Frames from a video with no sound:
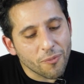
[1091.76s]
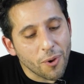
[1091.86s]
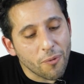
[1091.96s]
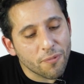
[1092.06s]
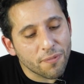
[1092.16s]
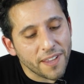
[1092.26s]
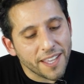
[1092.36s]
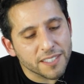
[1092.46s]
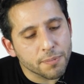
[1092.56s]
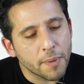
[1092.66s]
Well,
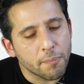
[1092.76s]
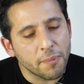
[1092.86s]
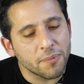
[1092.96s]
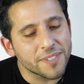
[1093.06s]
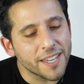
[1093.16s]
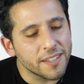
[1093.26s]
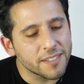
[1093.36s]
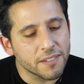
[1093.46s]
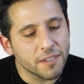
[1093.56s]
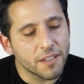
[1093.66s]
fear, but people say
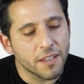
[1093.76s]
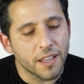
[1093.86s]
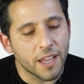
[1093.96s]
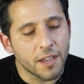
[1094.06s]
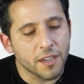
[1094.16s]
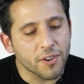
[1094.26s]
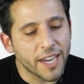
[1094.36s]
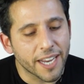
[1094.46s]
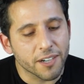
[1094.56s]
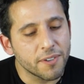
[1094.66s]
there's a
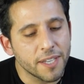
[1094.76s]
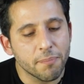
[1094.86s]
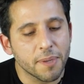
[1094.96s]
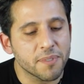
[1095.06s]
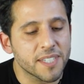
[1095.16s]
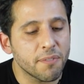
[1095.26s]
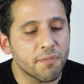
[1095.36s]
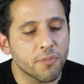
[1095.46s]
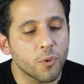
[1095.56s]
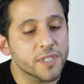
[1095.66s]
great acronym, people say
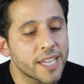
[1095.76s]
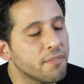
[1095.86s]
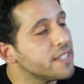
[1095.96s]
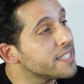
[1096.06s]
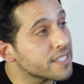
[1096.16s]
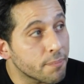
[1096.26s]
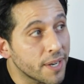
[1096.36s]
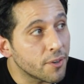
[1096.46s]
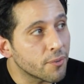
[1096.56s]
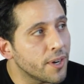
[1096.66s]
force evidence
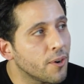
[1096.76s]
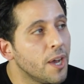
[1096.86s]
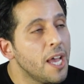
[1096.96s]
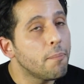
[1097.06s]
appearing real,